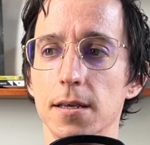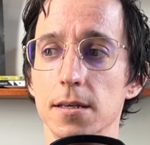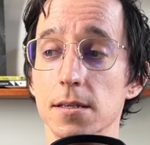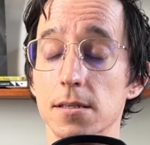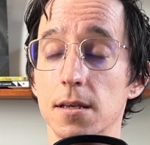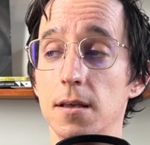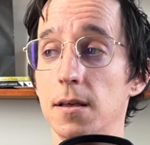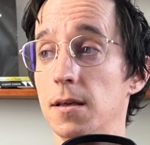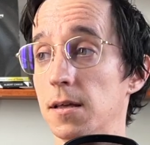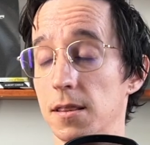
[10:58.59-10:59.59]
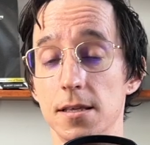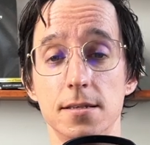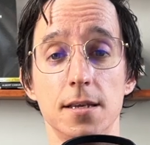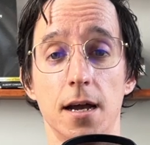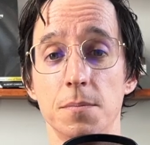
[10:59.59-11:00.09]
is
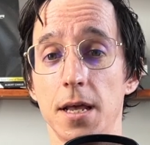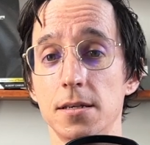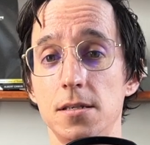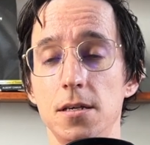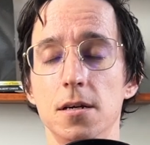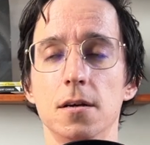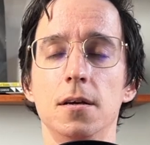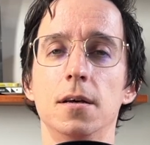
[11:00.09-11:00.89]
this time next year,